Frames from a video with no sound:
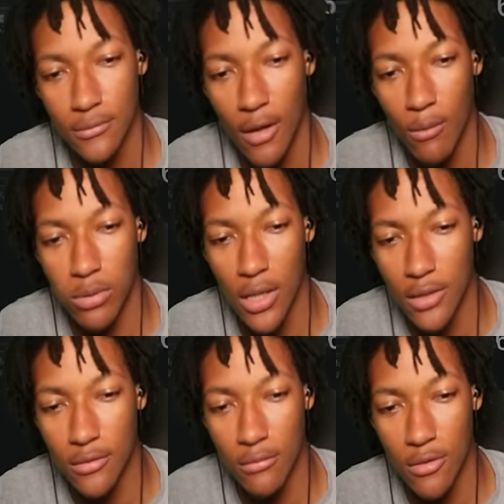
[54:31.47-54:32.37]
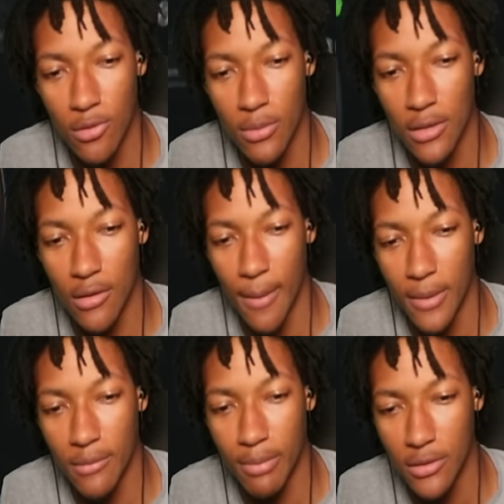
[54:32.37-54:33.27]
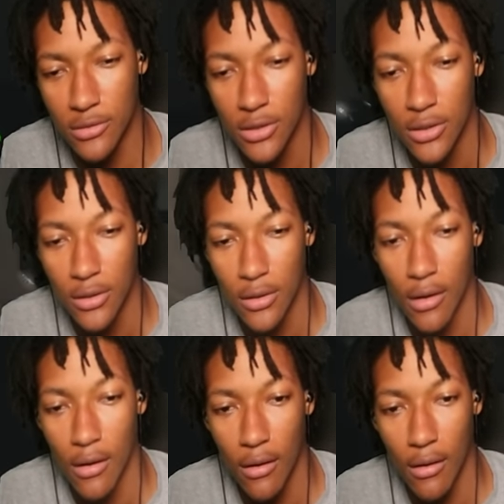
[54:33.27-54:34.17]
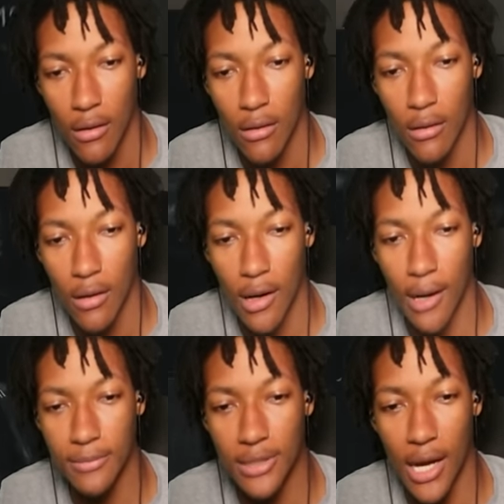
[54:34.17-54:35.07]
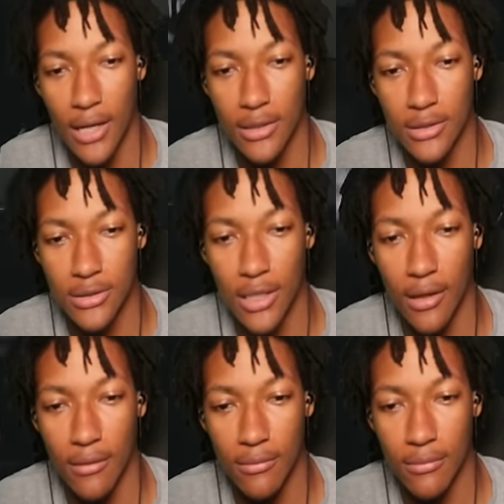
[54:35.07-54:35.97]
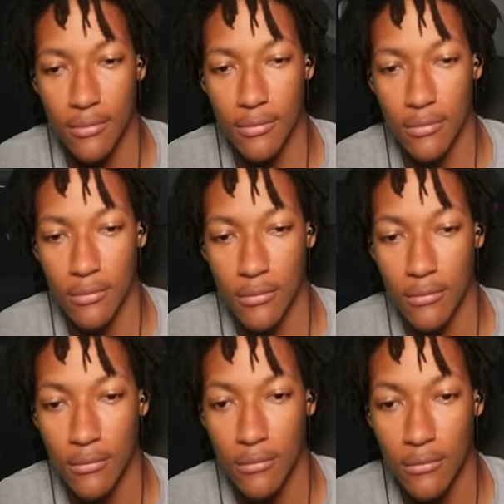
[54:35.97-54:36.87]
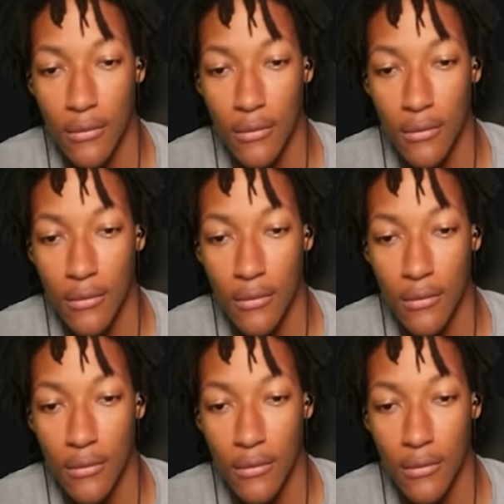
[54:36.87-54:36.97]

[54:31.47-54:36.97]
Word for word: Blood? You mean, I mean pills. I'm tired of this